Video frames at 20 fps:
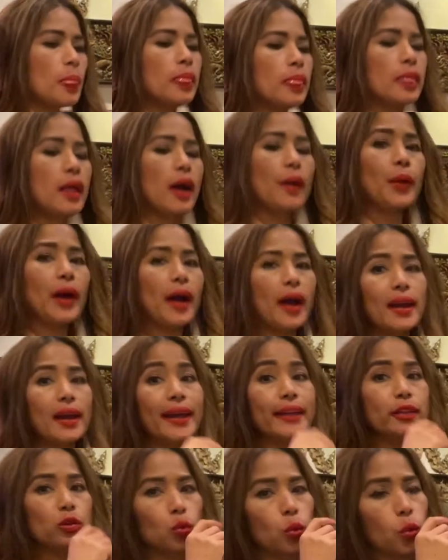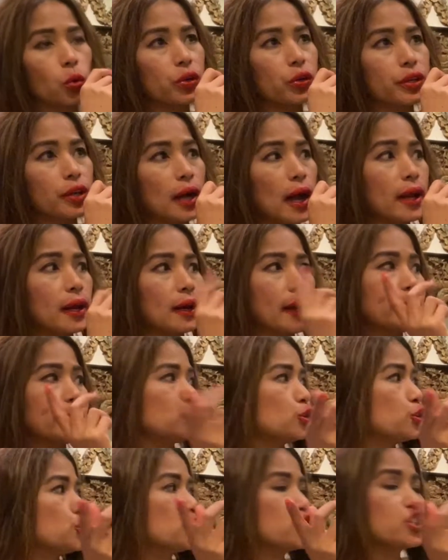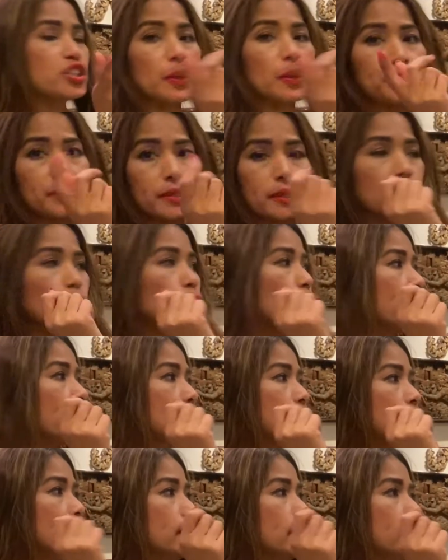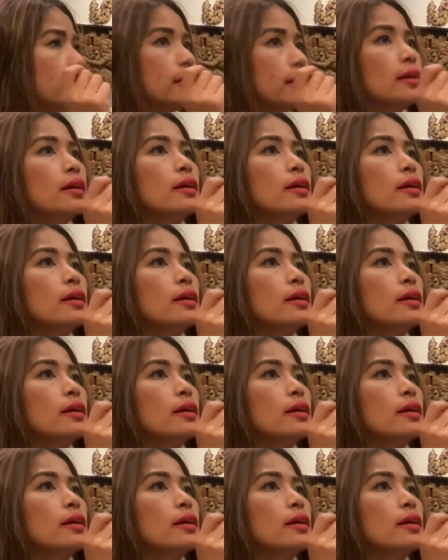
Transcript: now, I like to order, I like to use chopstick when I'm eating.